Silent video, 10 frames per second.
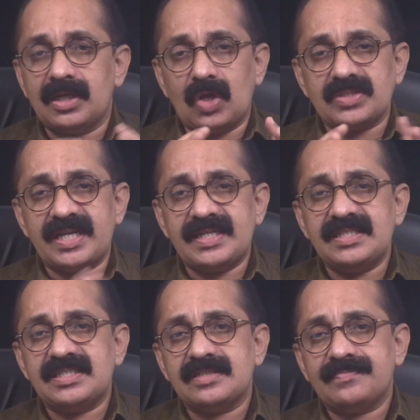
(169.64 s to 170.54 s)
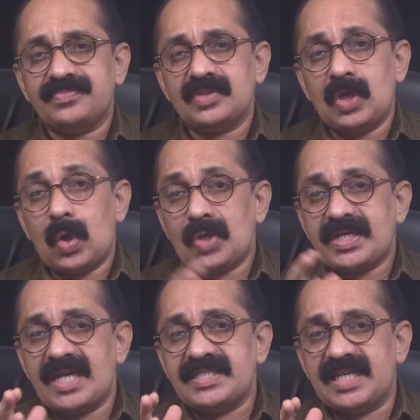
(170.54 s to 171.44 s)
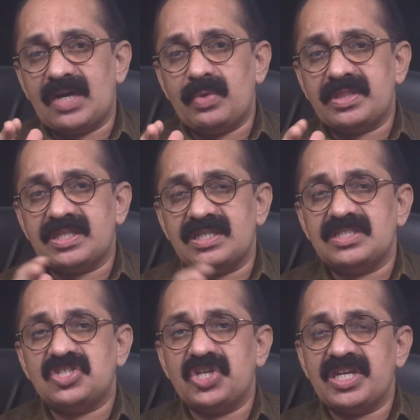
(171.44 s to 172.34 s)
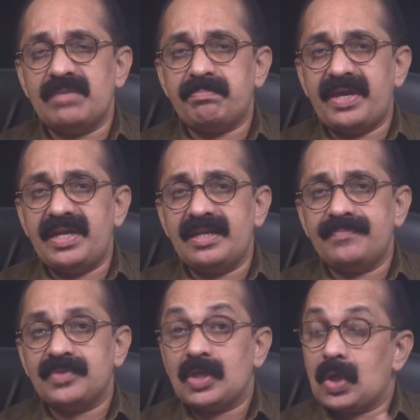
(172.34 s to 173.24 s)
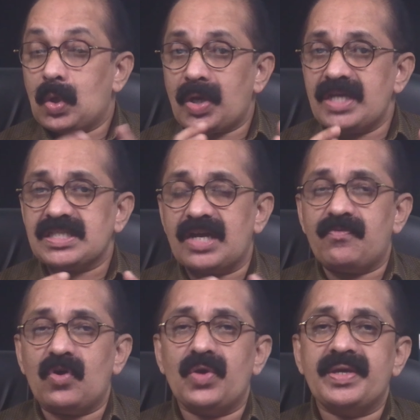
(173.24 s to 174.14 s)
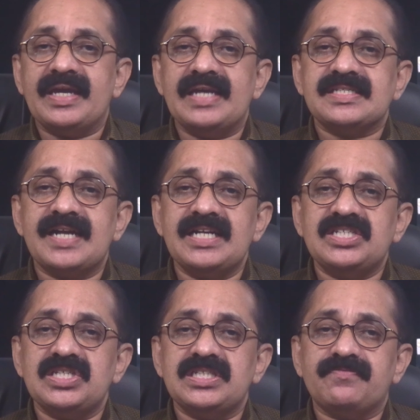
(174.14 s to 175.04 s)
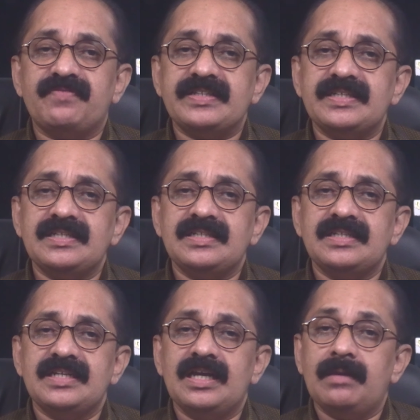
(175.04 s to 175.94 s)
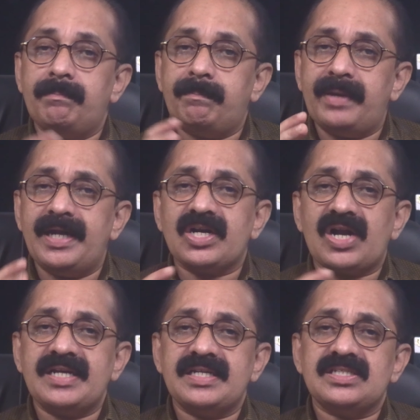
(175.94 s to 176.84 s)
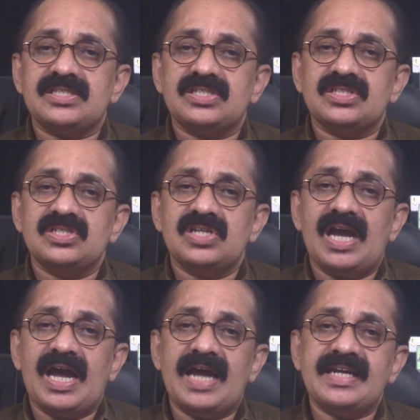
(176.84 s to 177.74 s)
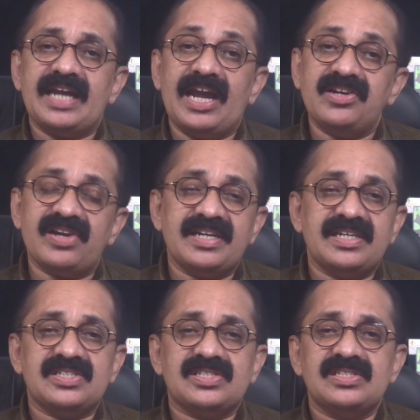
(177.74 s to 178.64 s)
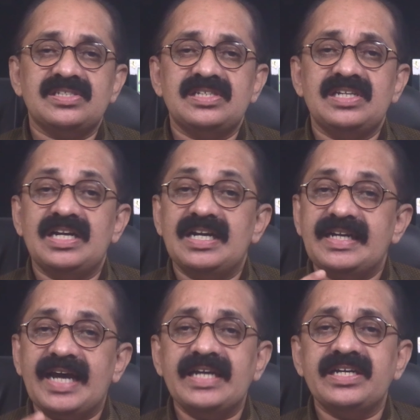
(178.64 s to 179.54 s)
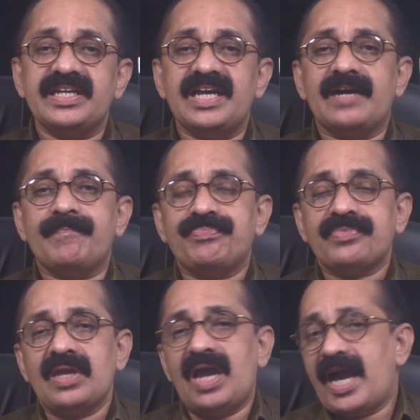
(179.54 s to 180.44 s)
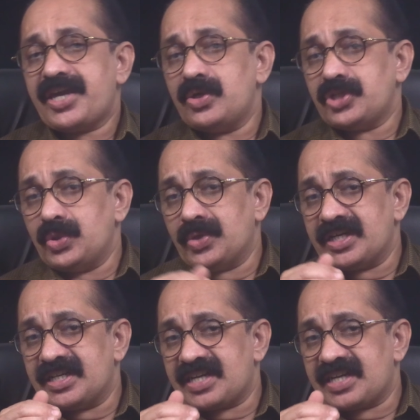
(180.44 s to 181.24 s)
glossitis, otalgia with stinging pain, coryza following a sudden change of weather, peritonitis and enteritis, diarrhea, acute urinary